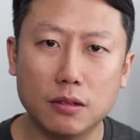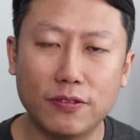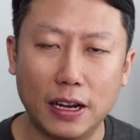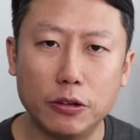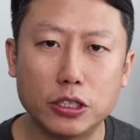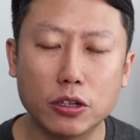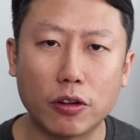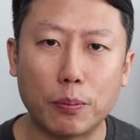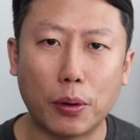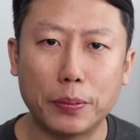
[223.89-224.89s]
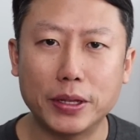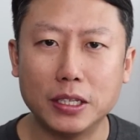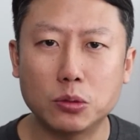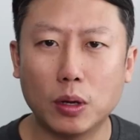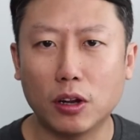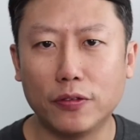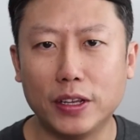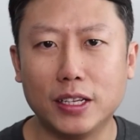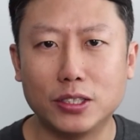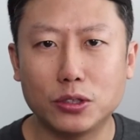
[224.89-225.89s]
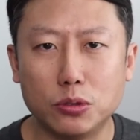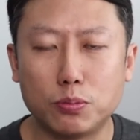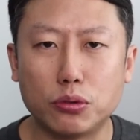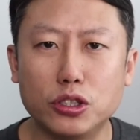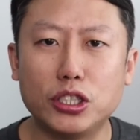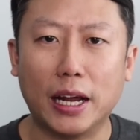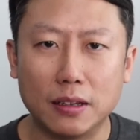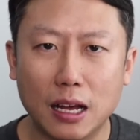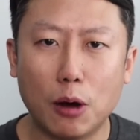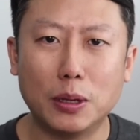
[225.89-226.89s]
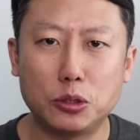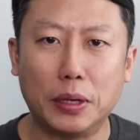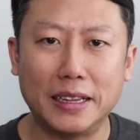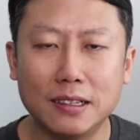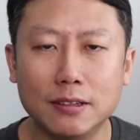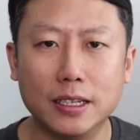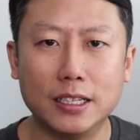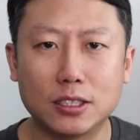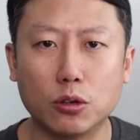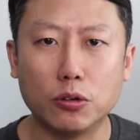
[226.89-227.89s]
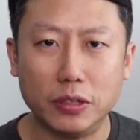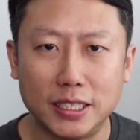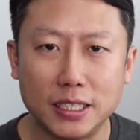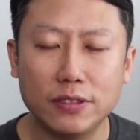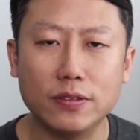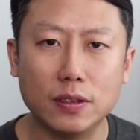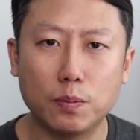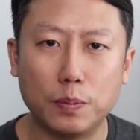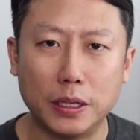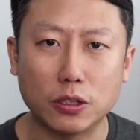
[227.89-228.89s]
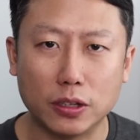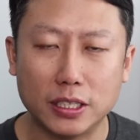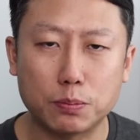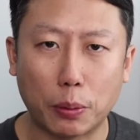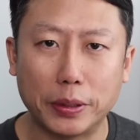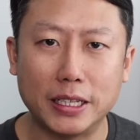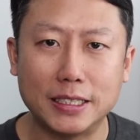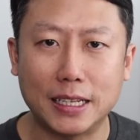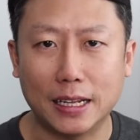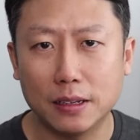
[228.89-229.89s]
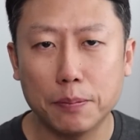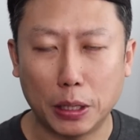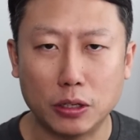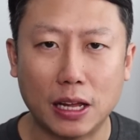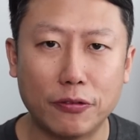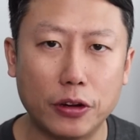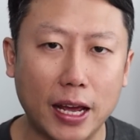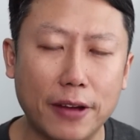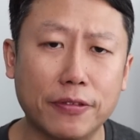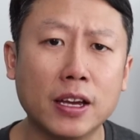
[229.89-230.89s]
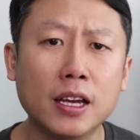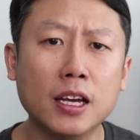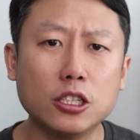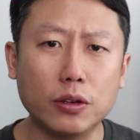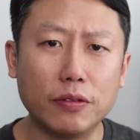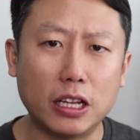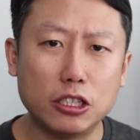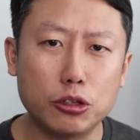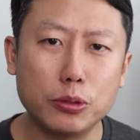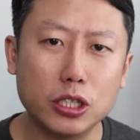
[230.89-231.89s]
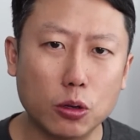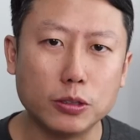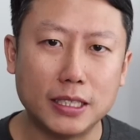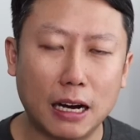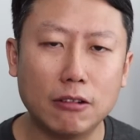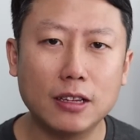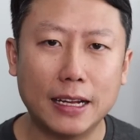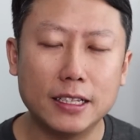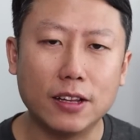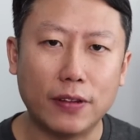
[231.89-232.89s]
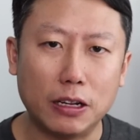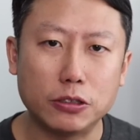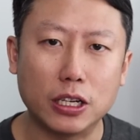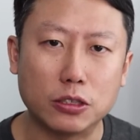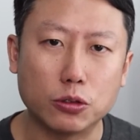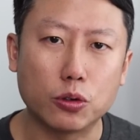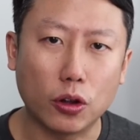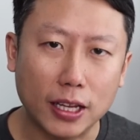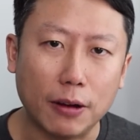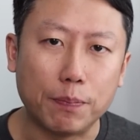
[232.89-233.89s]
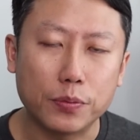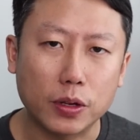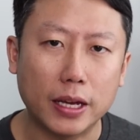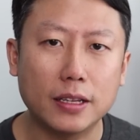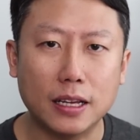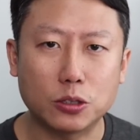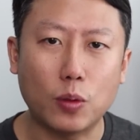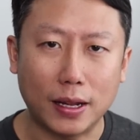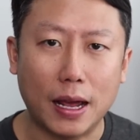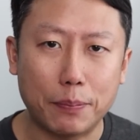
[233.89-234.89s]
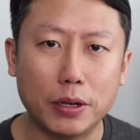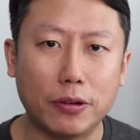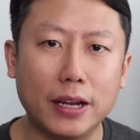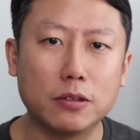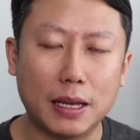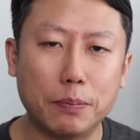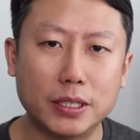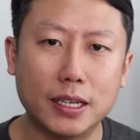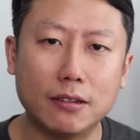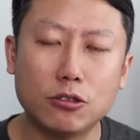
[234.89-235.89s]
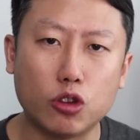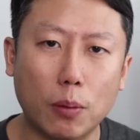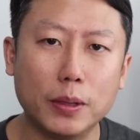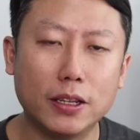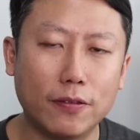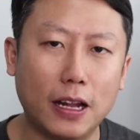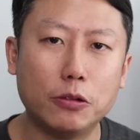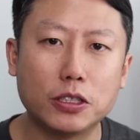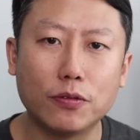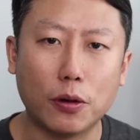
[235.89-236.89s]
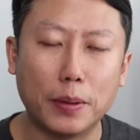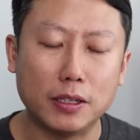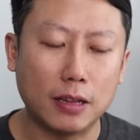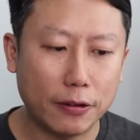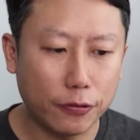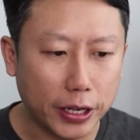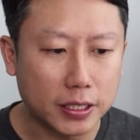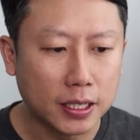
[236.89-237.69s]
valuation of the properties, one of it is to project how much rental it is going to receive based on these properties that Manulife REIT have. So if the distribution goes down, likely the valuation has also gone down. Okay, that's what happened, right? 10% drop in the valuation for Manulife REIT.